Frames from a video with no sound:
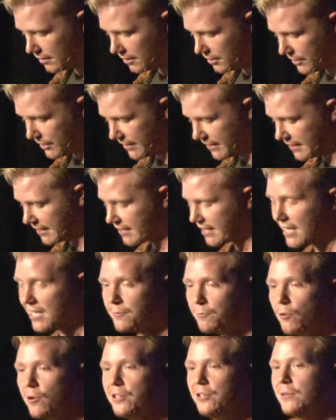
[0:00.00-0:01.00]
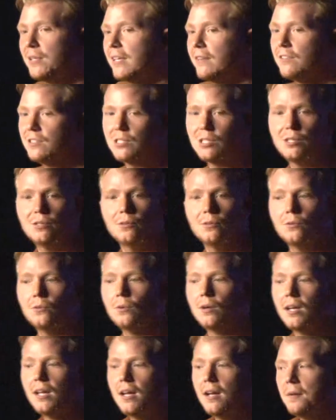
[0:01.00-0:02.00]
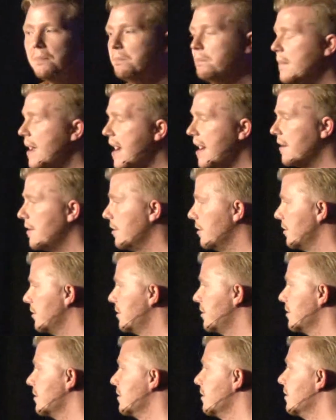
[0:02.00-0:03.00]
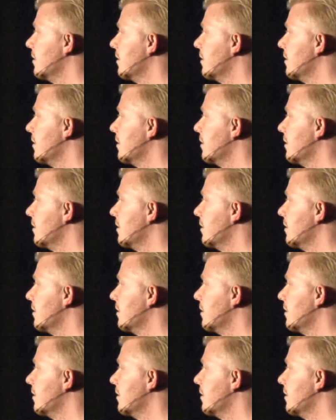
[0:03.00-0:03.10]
Jesus says what you give it to matters.